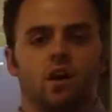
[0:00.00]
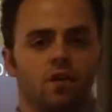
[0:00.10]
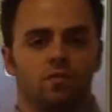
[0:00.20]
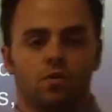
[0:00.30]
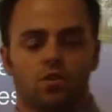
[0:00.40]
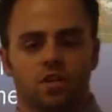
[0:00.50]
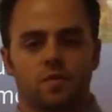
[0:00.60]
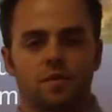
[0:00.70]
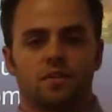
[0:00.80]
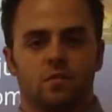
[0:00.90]

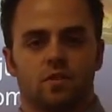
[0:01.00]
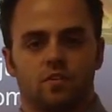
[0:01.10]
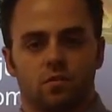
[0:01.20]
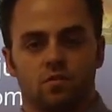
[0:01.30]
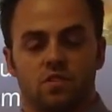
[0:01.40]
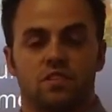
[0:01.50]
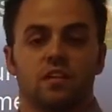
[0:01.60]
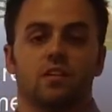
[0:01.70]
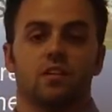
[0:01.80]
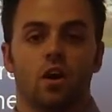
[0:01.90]
unfortunately maybe some of the students
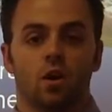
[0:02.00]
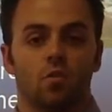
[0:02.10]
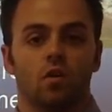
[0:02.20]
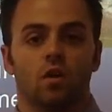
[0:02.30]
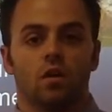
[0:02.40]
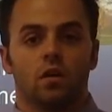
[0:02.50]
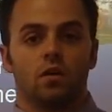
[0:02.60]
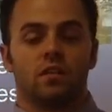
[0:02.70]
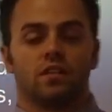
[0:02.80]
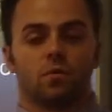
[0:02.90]
didn't know
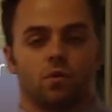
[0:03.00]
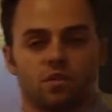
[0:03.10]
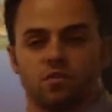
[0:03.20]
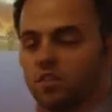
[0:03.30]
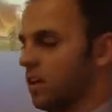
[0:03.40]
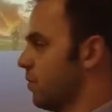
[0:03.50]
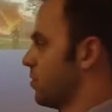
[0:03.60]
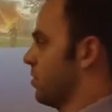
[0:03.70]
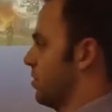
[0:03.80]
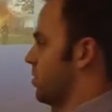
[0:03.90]
that there were different
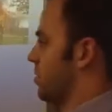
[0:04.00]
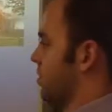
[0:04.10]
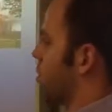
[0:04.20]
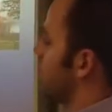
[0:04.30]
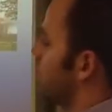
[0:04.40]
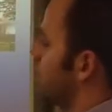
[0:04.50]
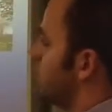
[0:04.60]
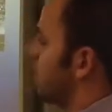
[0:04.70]
levels, so this was a good